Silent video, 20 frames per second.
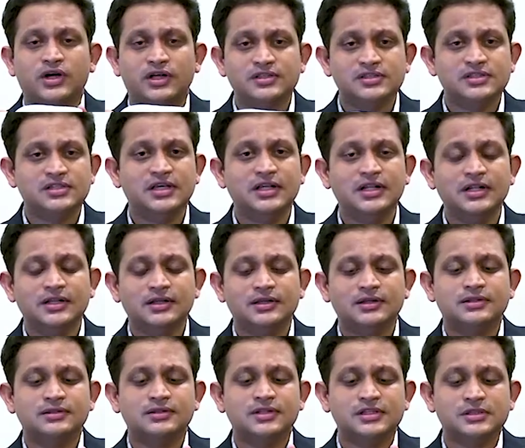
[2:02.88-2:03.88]
conceal,
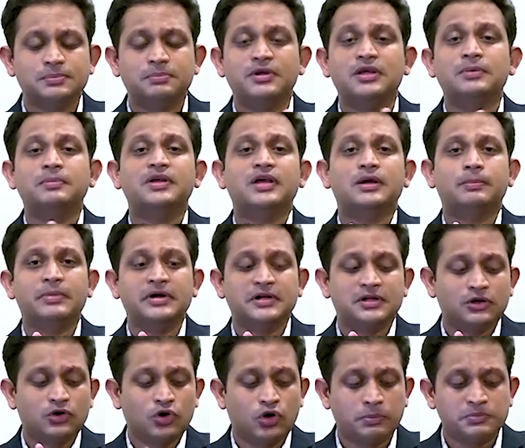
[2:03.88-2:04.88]
this may be a
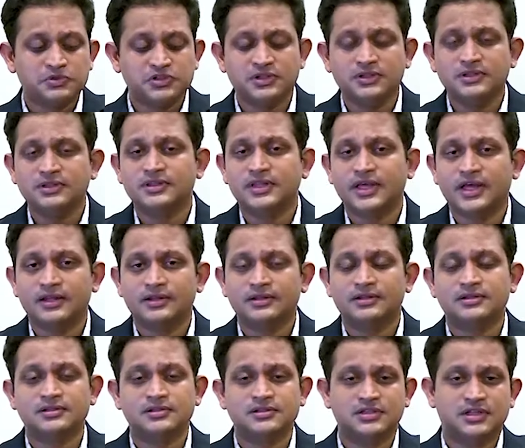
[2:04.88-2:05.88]
better option
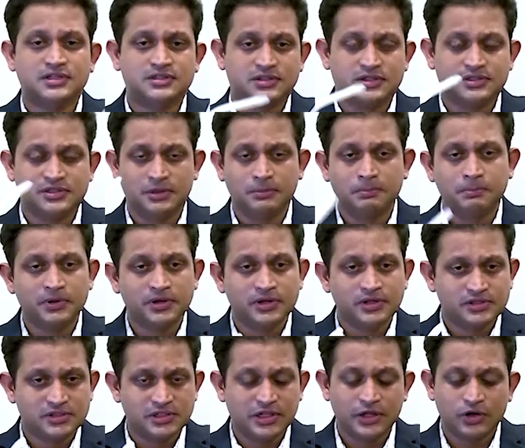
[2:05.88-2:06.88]
than just a
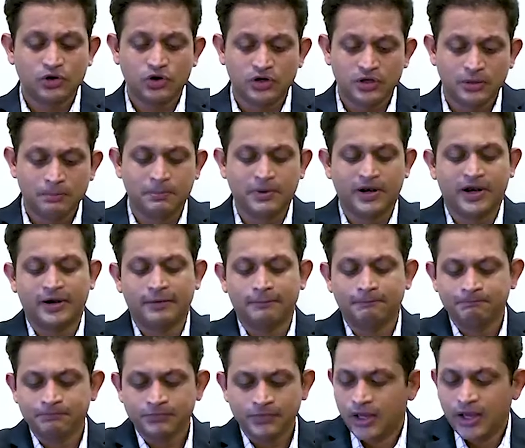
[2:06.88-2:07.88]
simple silicone implant.
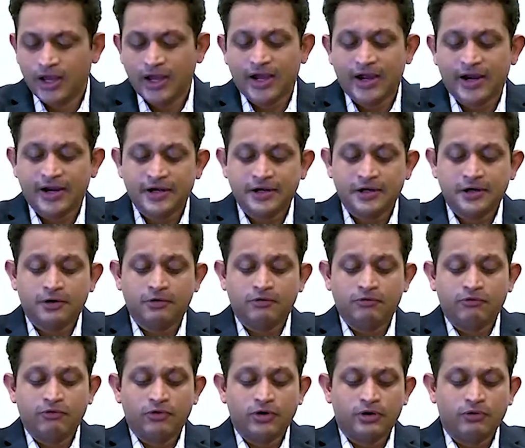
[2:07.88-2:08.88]

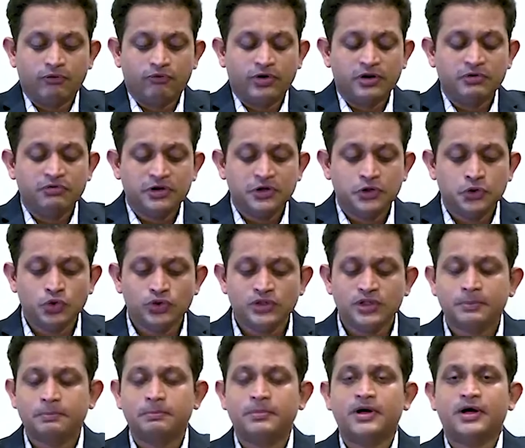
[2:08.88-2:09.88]
And when we do
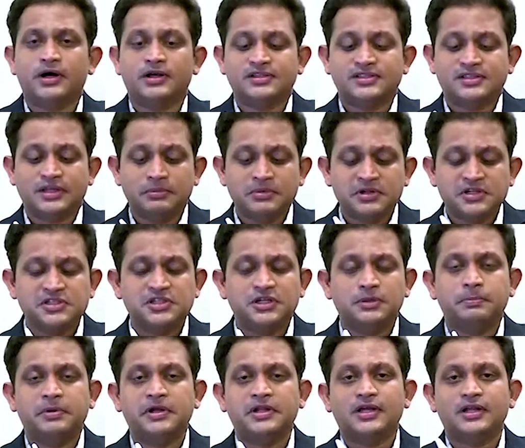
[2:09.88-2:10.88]
the
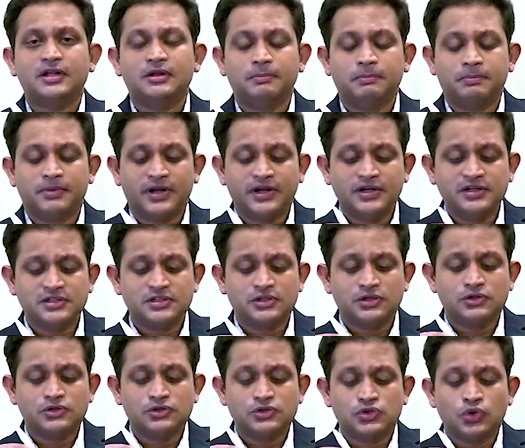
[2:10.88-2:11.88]
semi-rigid penile
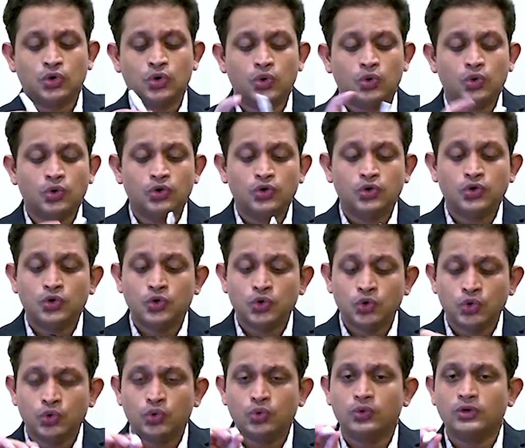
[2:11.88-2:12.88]
implants, so
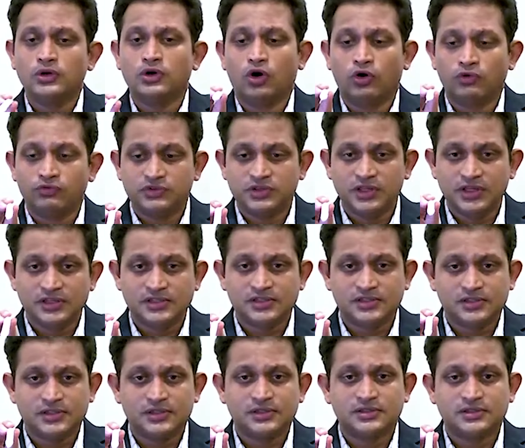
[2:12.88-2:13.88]
two of these
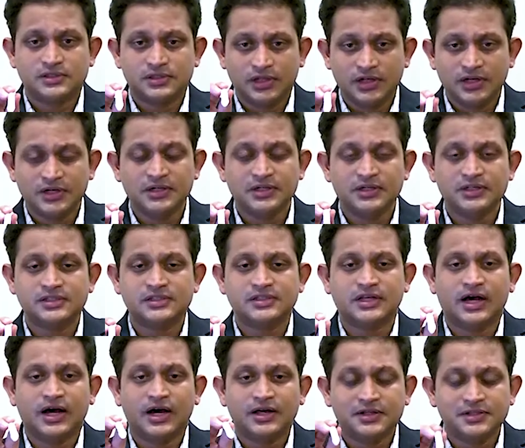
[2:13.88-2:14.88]

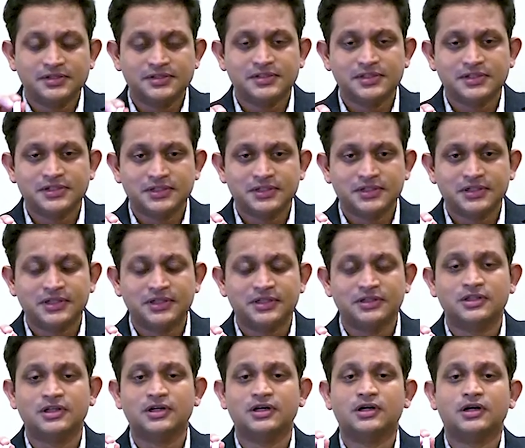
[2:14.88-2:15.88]
cylinders are inserted
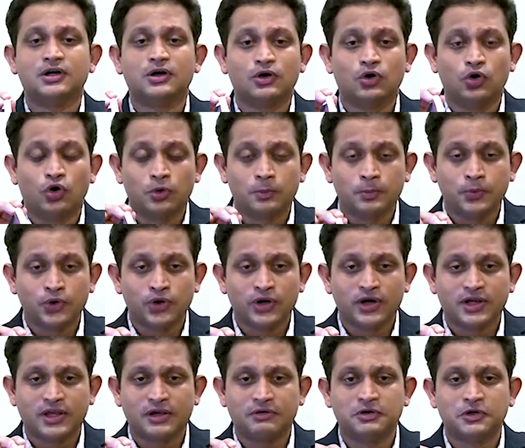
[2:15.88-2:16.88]
in the
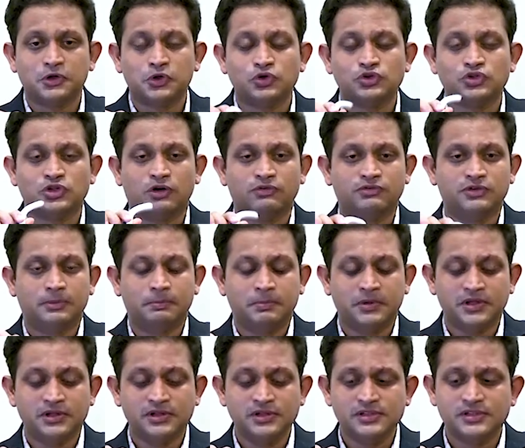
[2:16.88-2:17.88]
corpora cavernosa of the
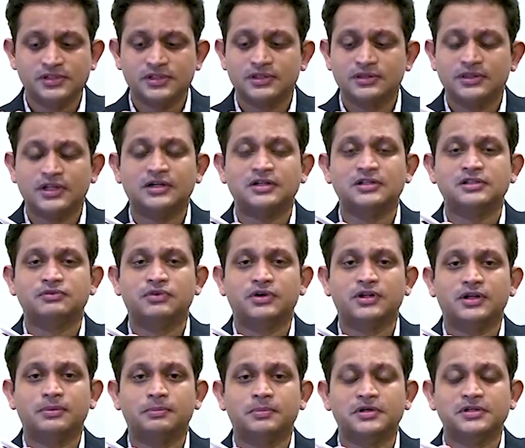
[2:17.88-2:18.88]
penis. That is
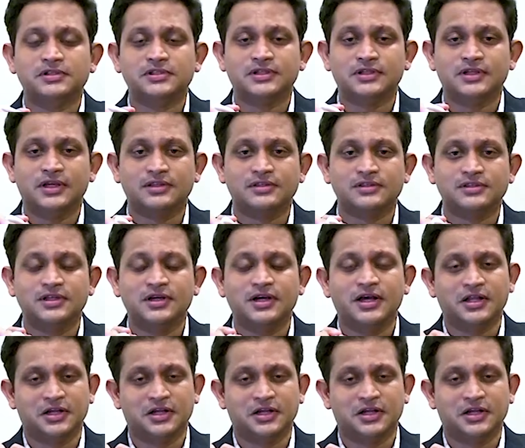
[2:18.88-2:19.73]
when a person gets the